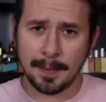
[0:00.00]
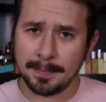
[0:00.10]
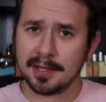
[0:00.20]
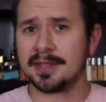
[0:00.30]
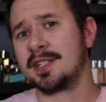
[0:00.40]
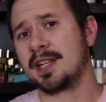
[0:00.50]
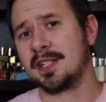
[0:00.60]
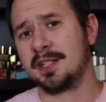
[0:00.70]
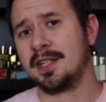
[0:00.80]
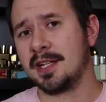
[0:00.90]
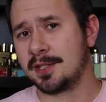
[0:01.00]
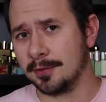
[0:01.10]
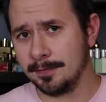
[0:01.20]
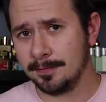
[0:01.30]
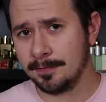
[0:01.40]
I bought this as a
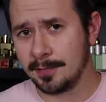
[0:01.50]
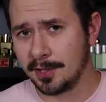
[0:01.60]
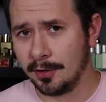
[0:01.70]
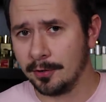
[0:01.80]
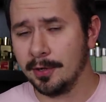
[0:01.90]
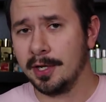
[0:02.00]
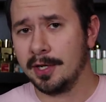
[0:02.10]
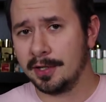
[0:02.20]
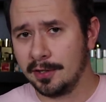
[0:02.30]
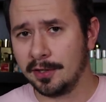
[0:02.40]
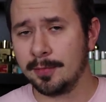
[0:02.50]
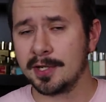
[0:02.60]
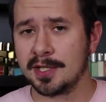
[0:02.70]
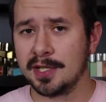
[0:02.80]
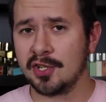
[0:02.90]
tester, so the only
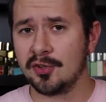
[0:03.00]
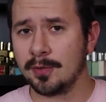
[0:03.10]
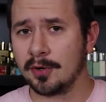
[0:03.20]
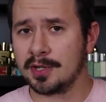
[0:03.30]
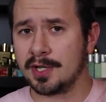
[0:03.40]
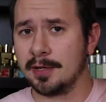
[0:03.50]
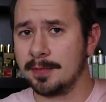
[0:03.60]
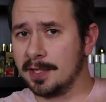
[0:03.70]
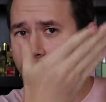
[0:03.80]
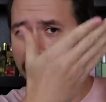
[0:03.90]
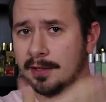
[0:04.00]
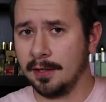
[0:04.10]
presentation part is gonna be